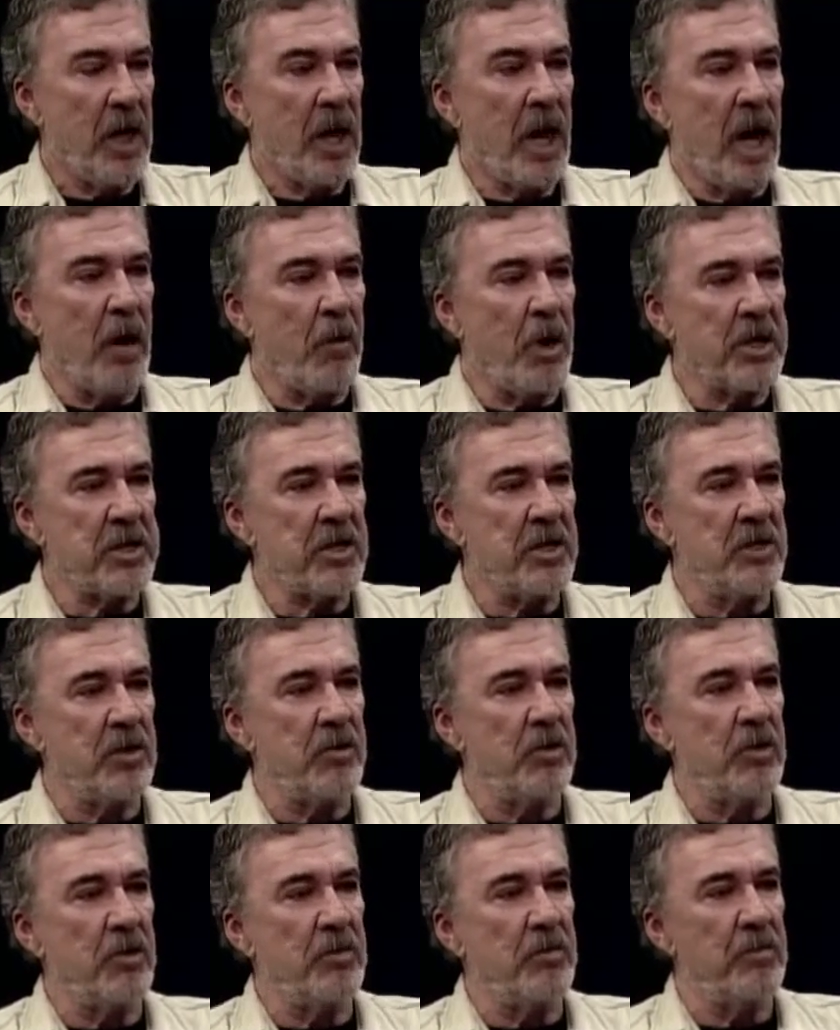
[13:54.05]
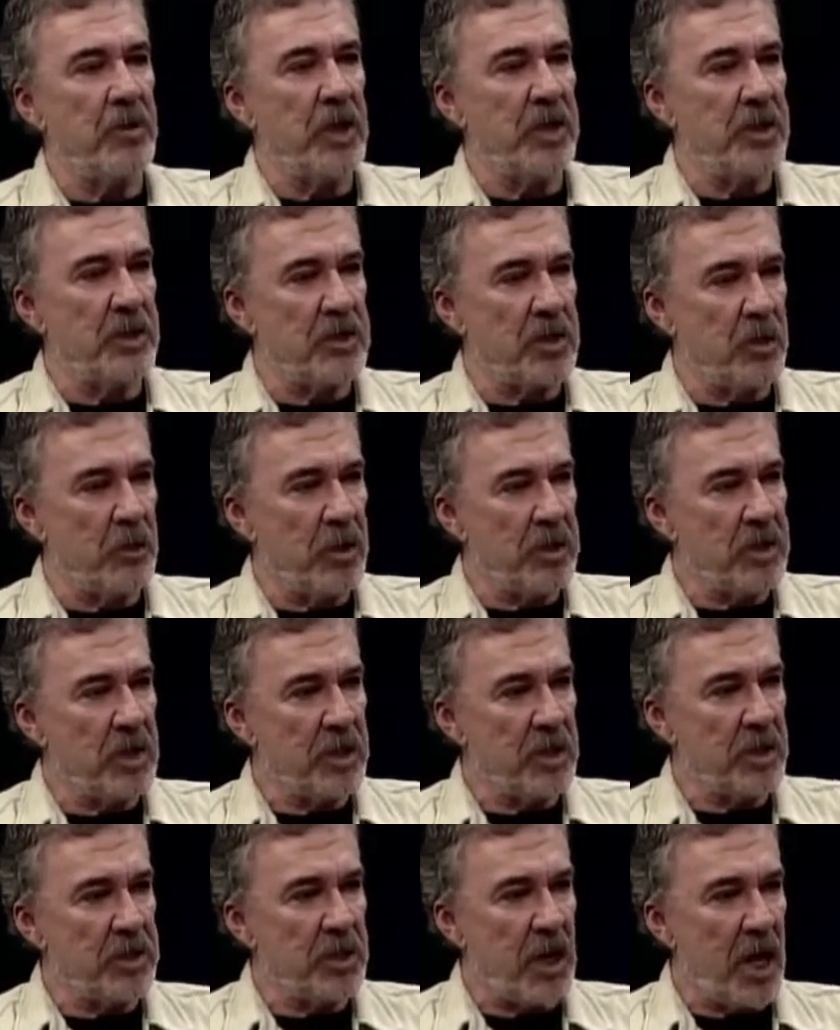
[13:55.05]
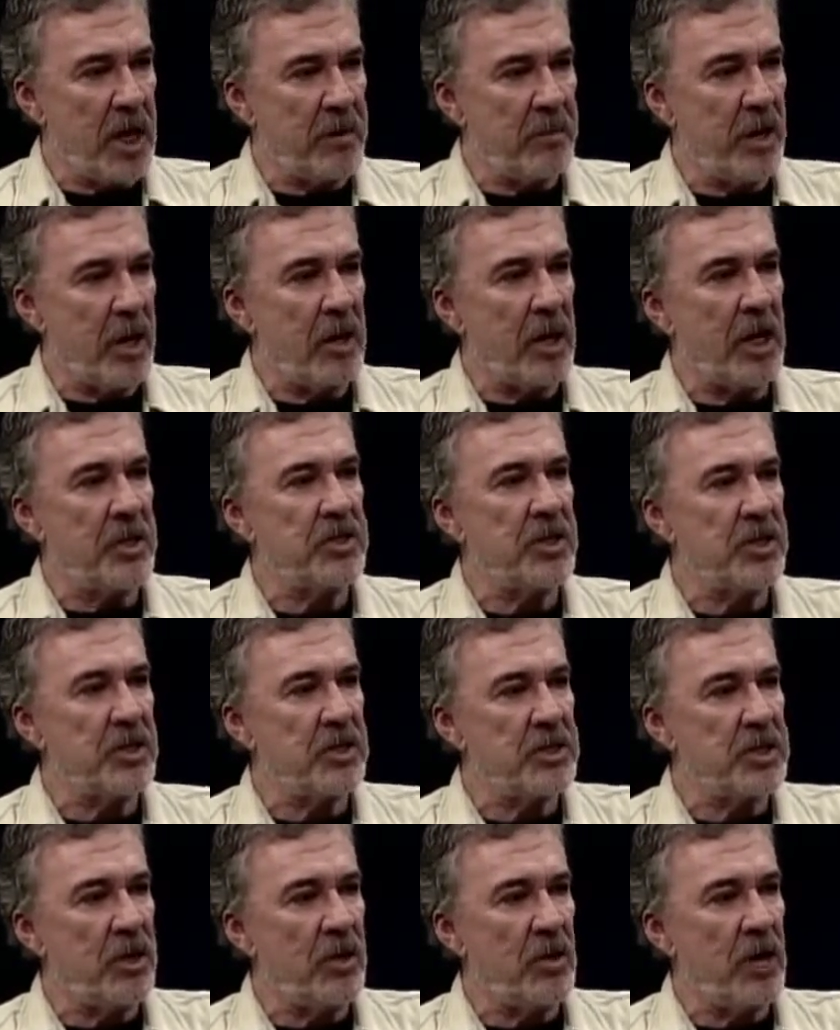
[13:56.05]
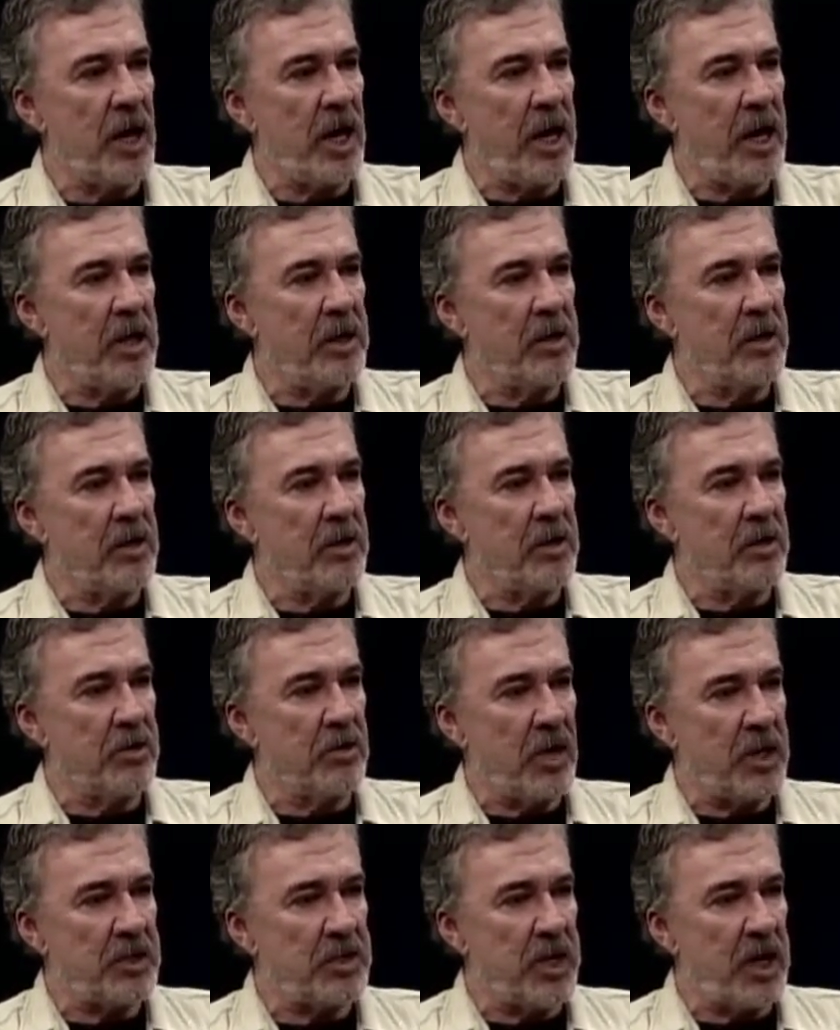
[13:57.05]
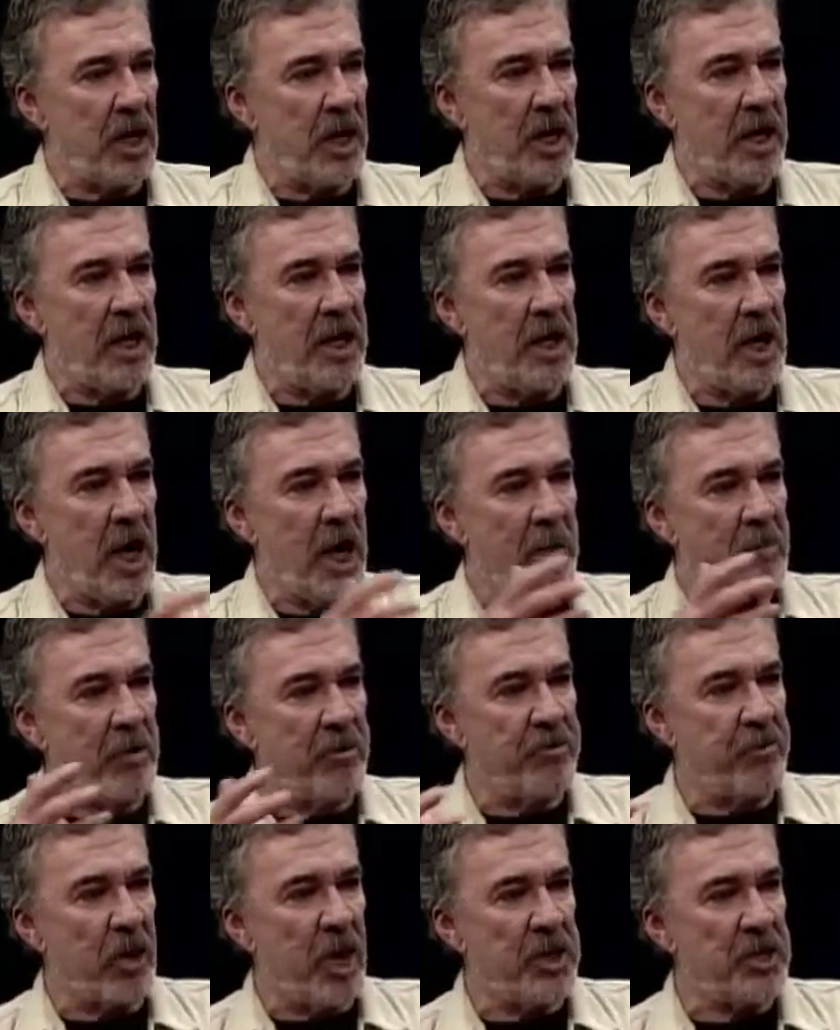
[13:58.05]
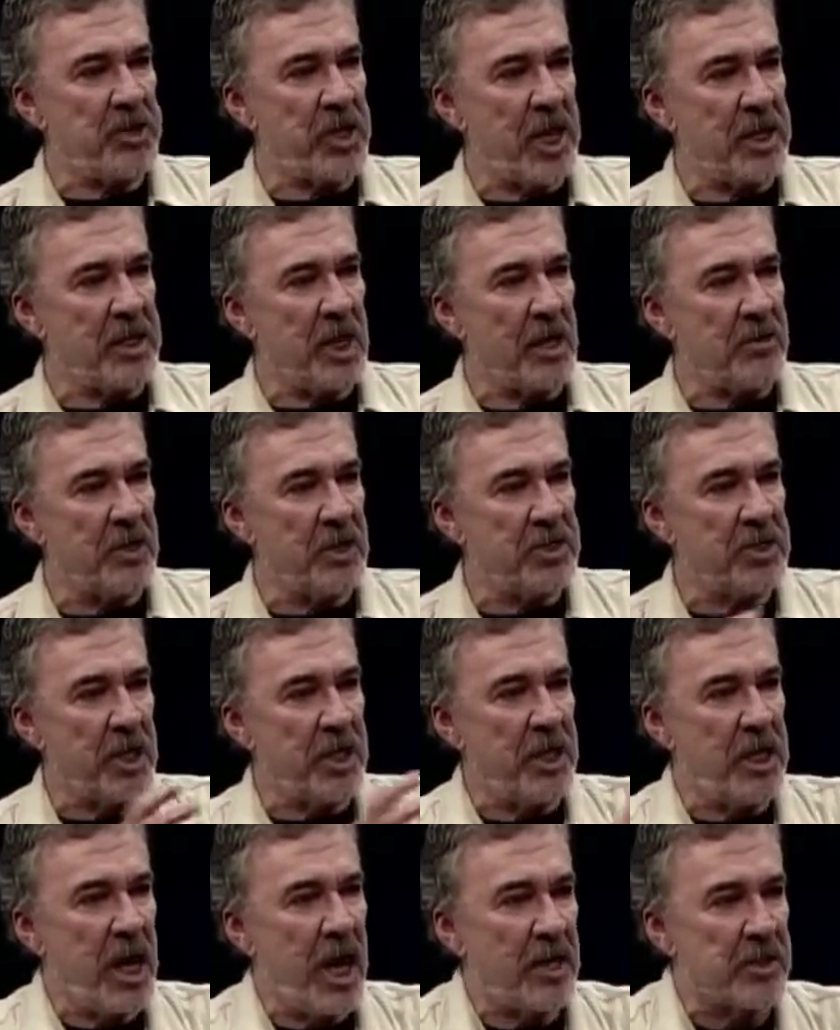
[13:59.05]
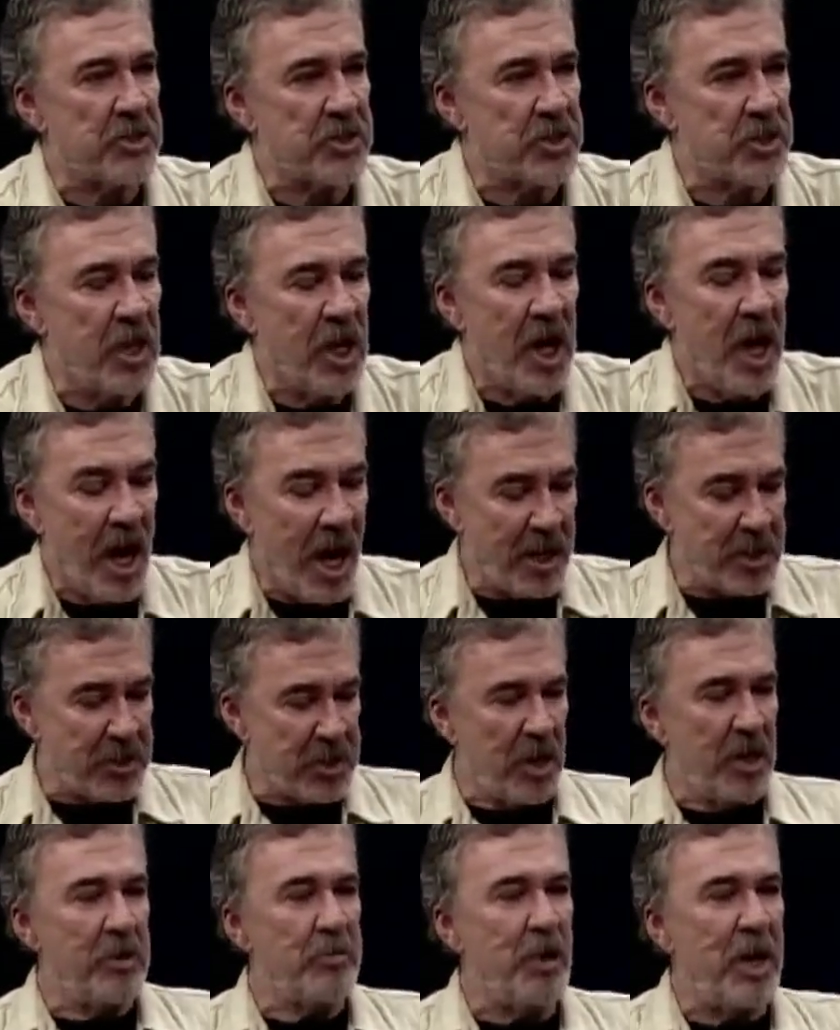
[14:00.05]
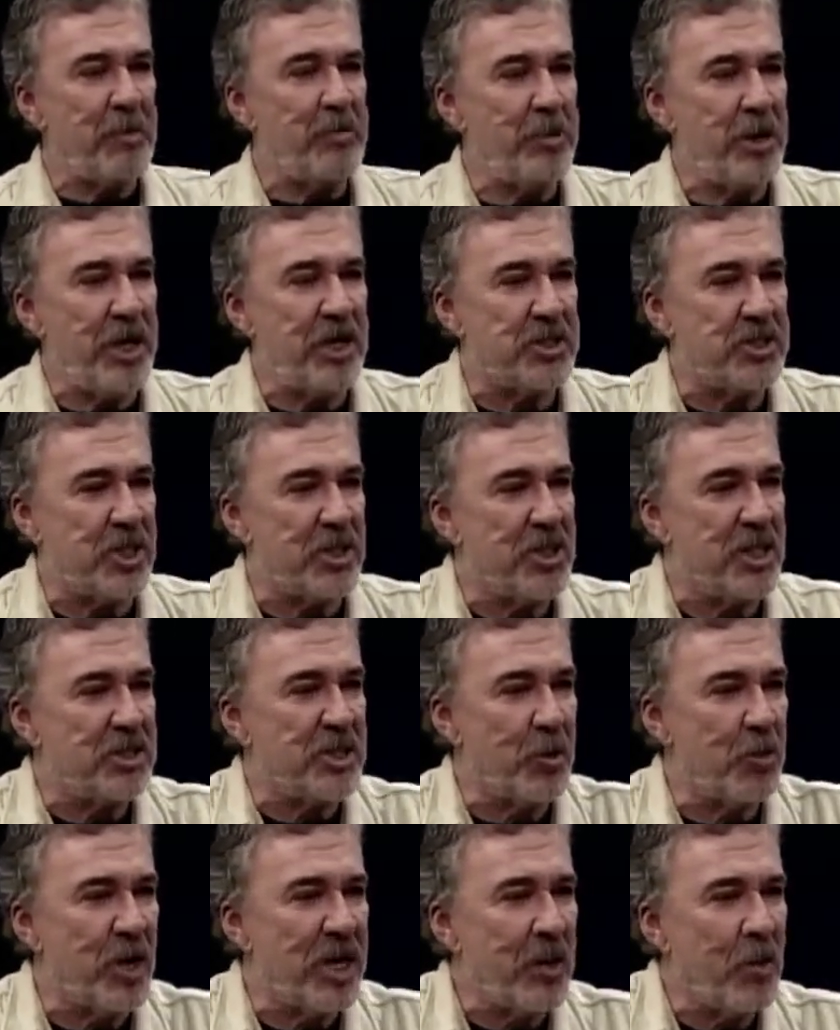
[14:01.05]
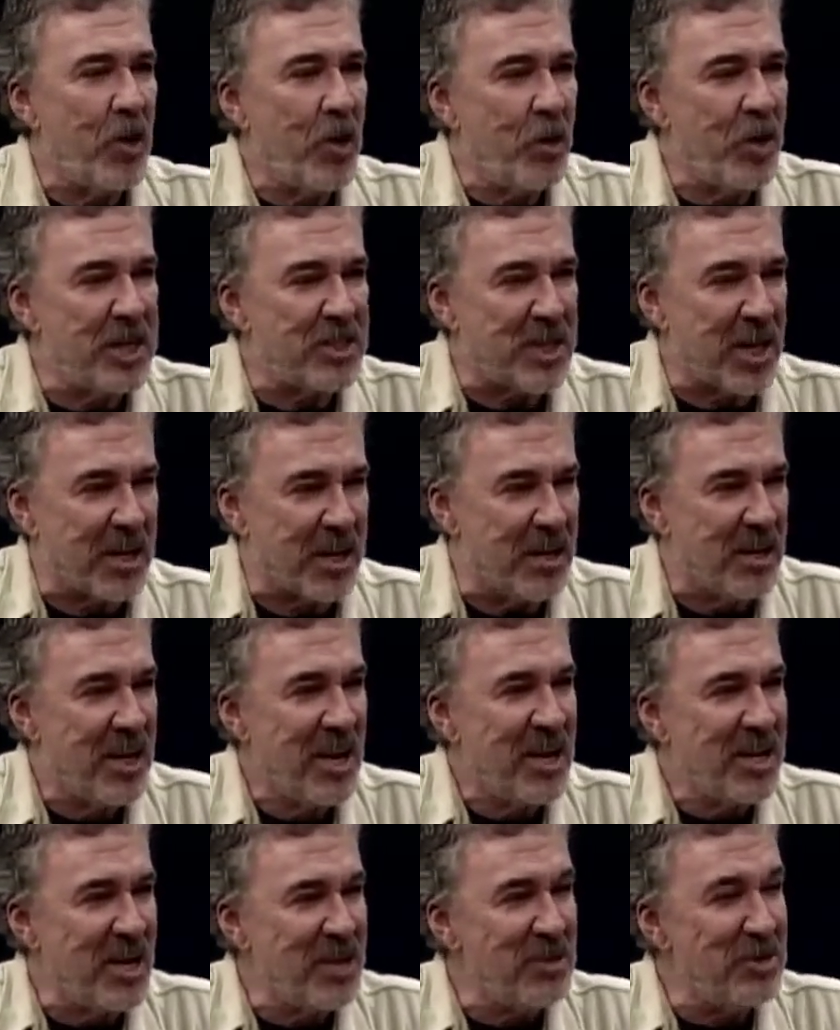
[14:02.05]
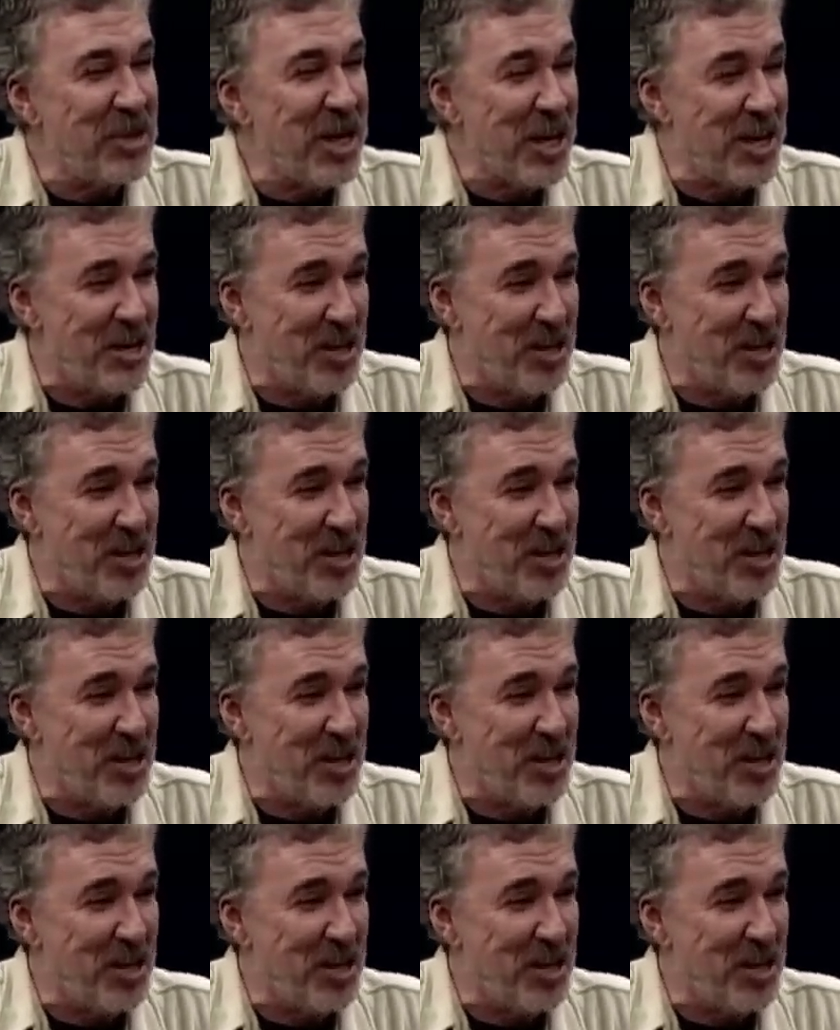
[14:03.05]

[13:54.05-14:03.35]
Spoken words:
I walked in the room, and they said, what are you here to talk about? I said, Cheryl Ladd, Grace Kelly. Before I sat down, they said, yes. I started my pitch, and they said, wait a second, can you take